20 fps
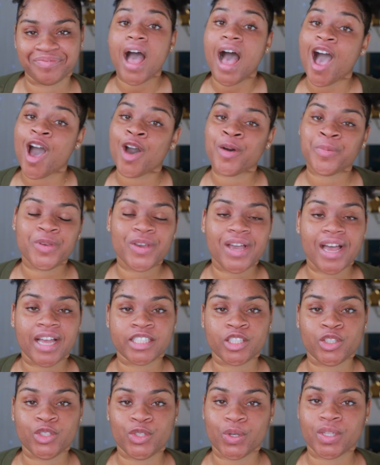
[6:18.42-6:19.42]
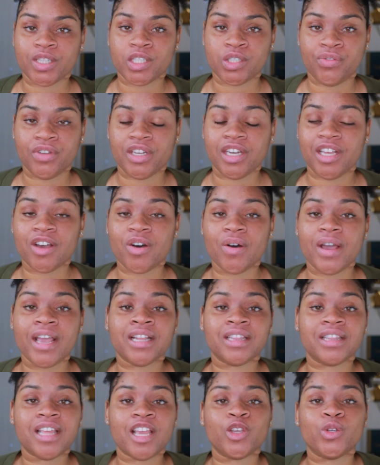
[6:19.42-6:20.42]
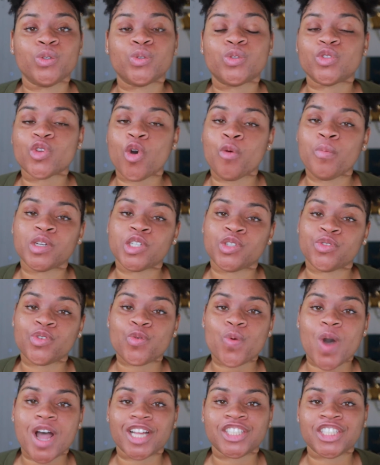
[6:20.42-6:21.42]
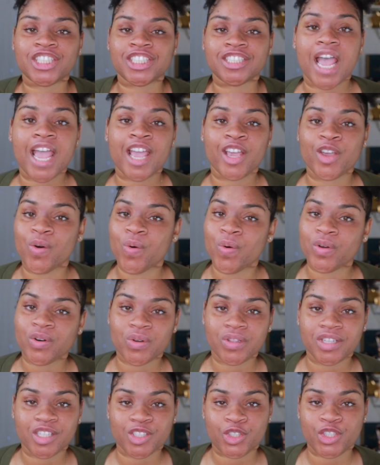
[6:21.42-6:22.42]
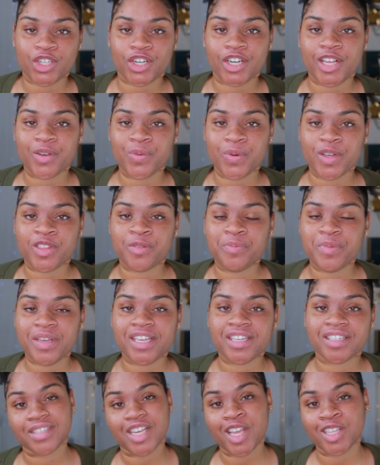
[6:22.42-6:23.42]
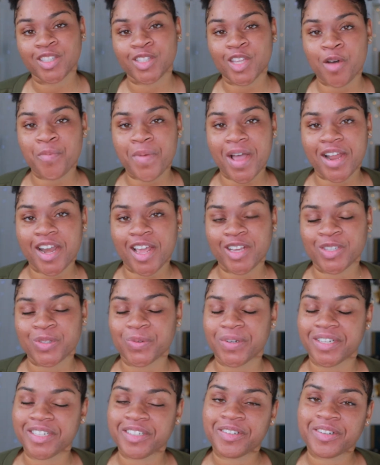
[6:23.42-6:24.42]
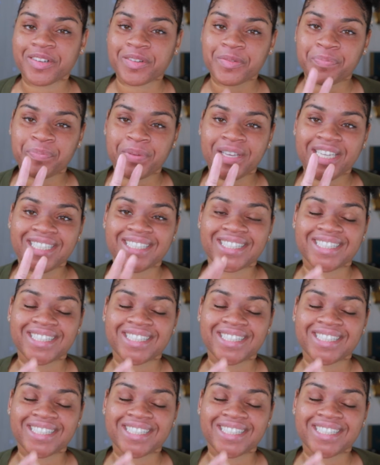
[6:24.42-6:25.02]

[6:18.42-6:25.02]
I hope you guys enjoyed this video, and thank you so much for watching and going on this journey with me. Until my next one. Peace.